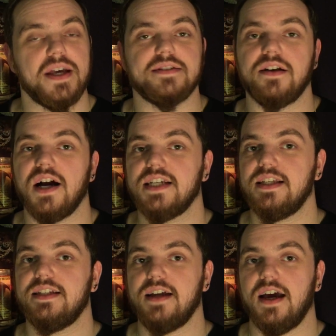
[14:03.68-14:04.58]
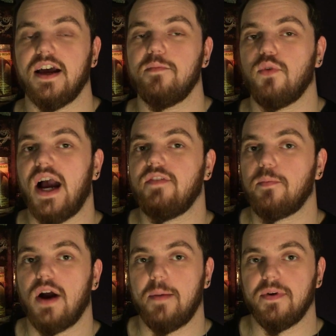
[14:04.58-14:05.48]
as long as it's done on
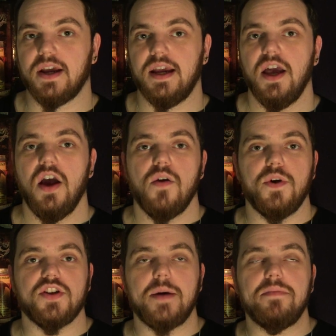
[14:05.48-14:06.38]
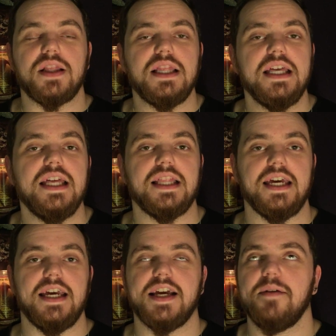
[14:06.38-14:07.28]
private property, which
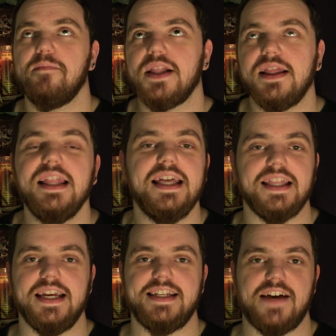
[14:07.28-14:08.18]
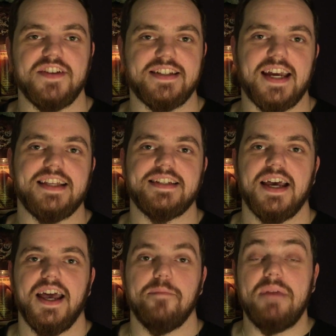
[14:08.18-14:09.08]
completely devastates
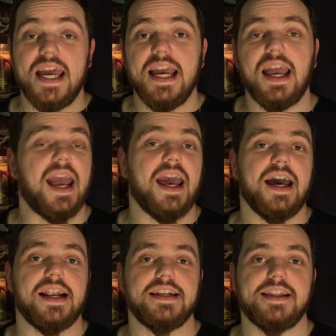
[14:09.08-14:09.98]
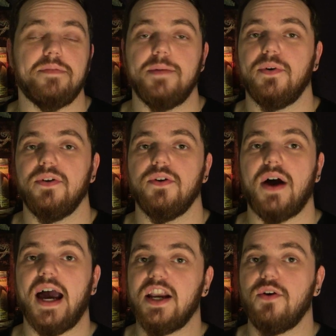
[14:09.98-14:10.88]
me and the people who
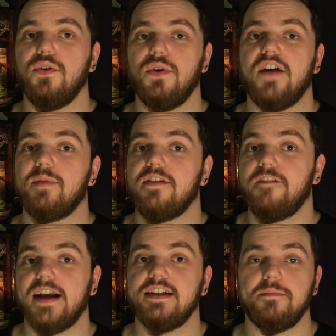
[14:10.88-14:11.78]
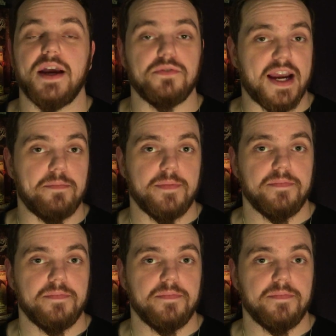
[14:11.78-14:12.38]
I know who have been affected by rape.